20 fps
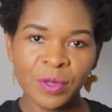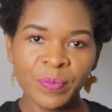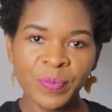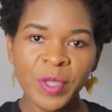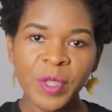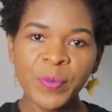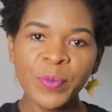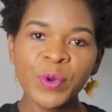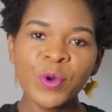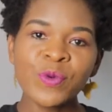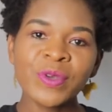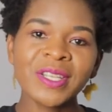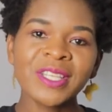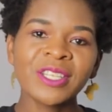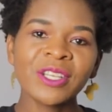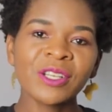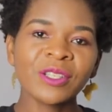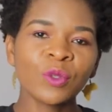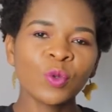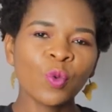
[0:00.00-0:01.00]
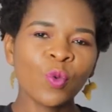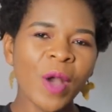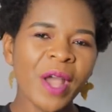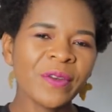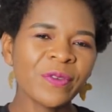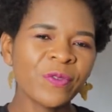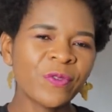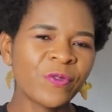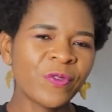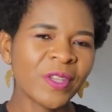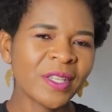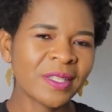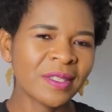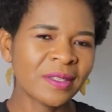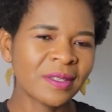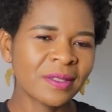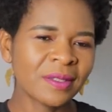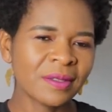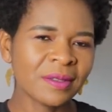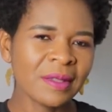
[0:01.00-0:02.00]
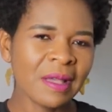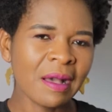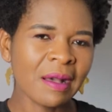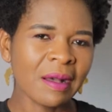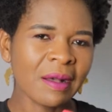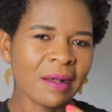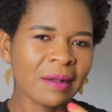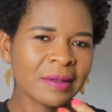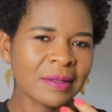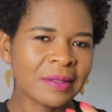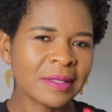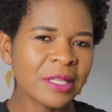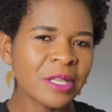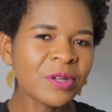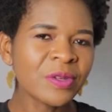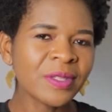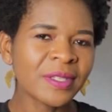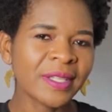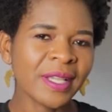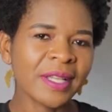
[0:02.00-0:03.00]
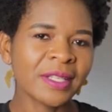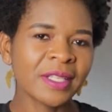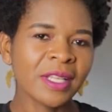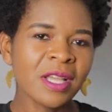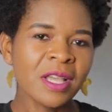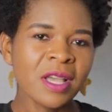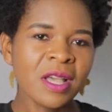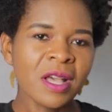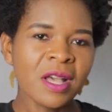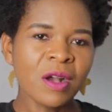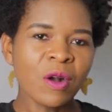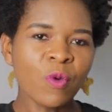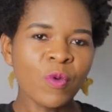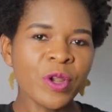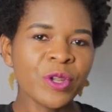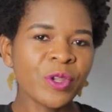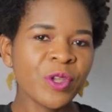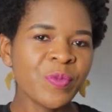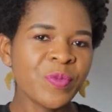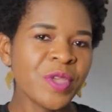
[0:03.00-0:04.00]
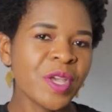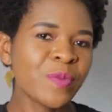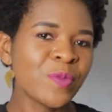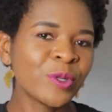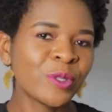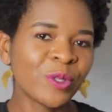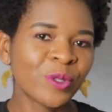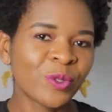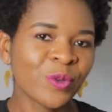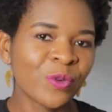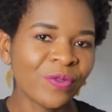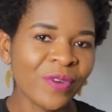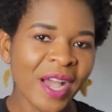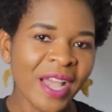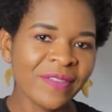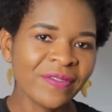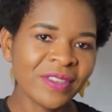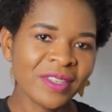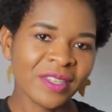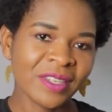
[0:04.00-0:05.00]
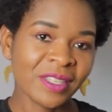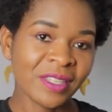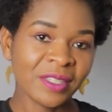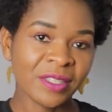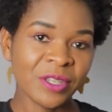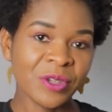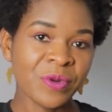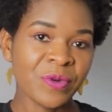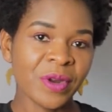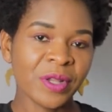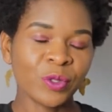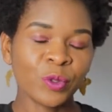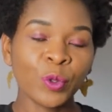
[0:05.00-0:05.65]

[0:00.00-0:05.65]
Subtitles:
People with just one fixed skill set will not be able to survive in this era.